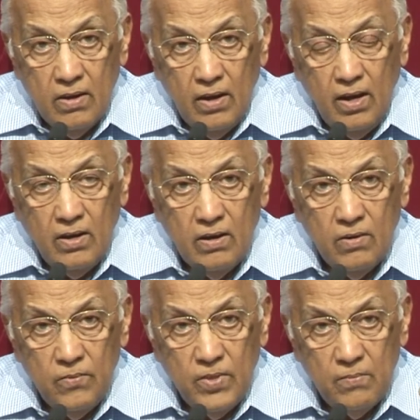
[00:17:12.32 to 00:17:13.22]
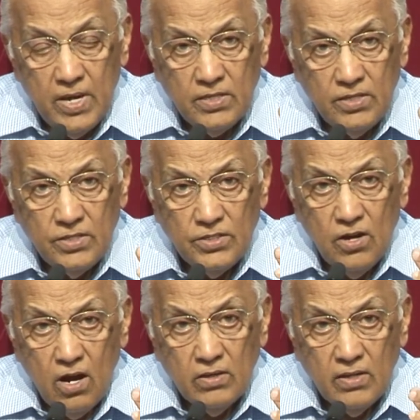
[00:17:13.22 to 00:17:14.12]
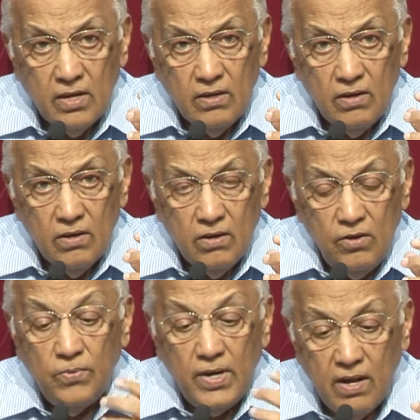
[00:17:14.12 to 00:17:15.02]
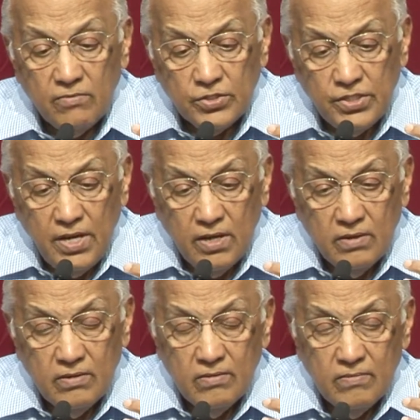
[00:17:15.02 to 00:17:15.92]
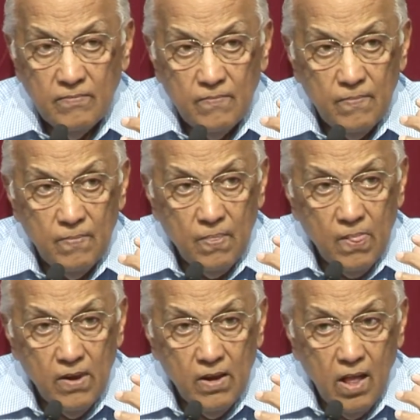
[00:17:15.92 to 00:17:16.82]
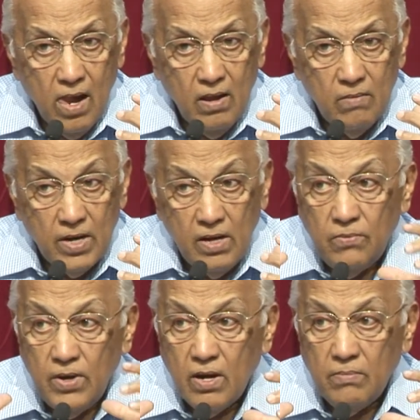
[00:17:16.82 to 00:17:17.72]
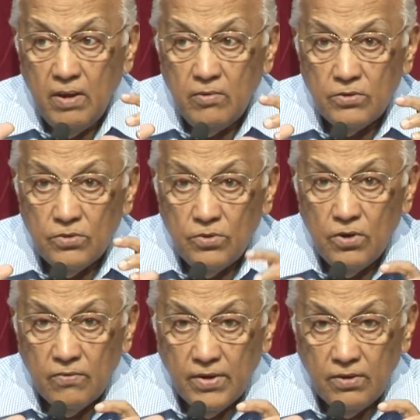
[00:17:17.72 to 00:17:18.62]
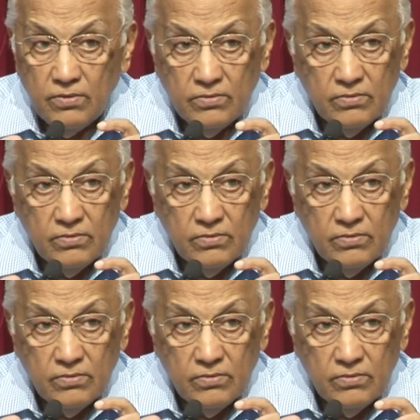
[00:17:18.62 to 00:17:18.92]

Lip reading: The message is not that you will never sin, but it will not be able to rule over you.